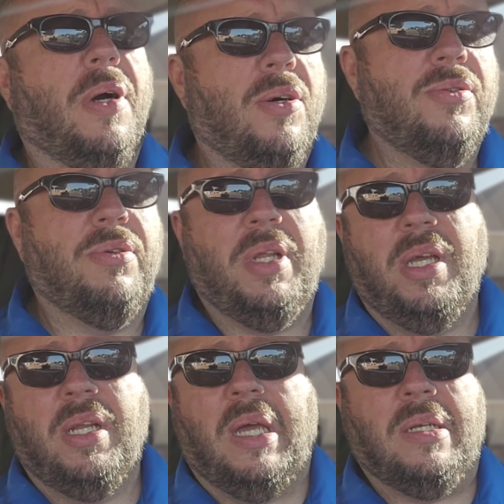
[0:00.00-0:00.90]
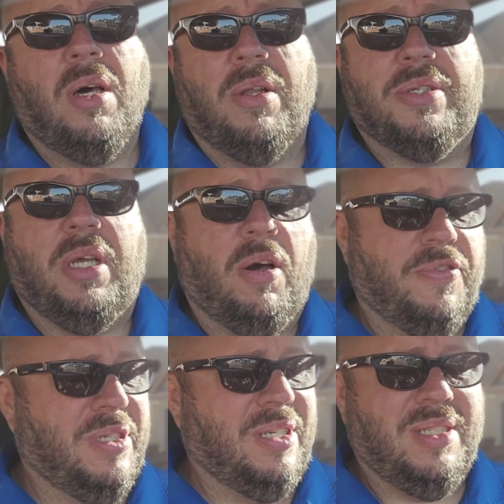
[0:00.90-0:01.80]
At $199, it
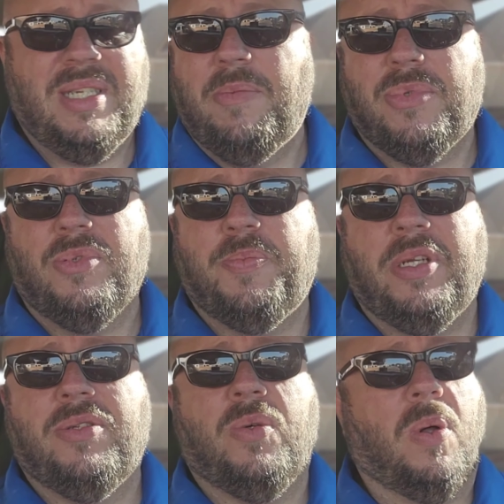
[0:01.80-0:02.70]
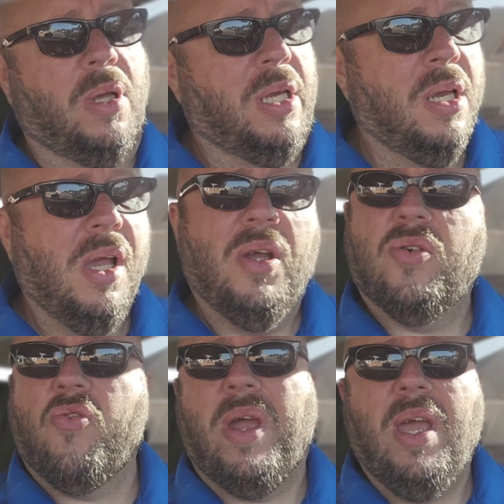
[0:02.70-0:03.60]
offers exceptional picture quality,
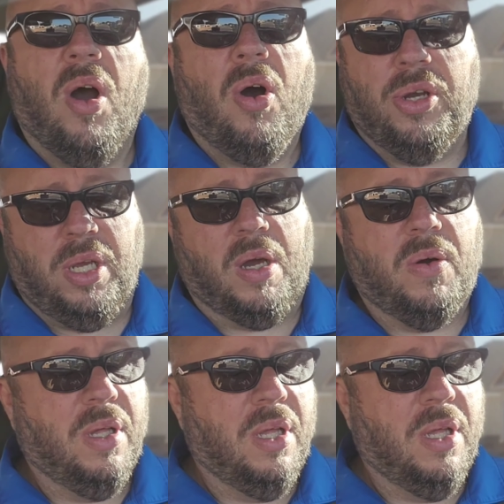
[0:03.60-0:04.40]
great audio.